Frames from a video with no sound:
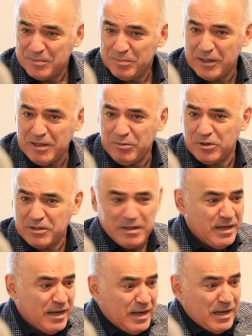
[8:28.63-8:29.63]
But it
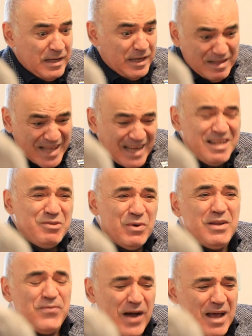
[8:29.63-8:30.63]
was, in
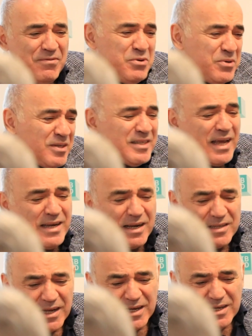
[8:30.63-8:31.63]
1925, you could say
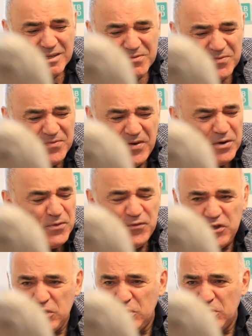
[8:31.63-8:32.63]
that very
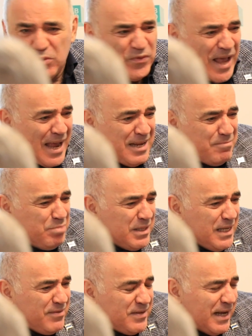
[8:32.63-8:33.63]
few, if any,
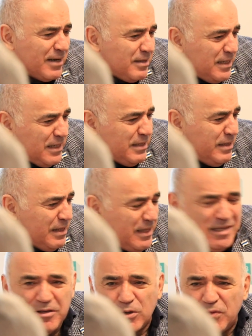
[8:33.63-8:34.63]
believed that the
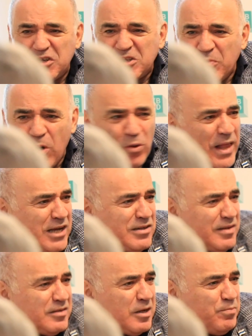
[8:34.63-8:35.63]
leader of the small
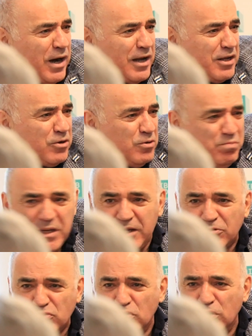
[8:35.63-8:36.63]
nationalistic party could be
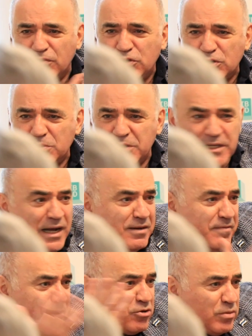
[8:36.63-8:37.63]
a ruler of Germany and
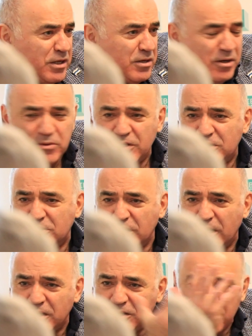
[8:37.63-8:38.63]
eventually, just
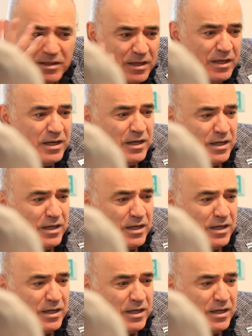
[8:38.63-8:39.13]
started the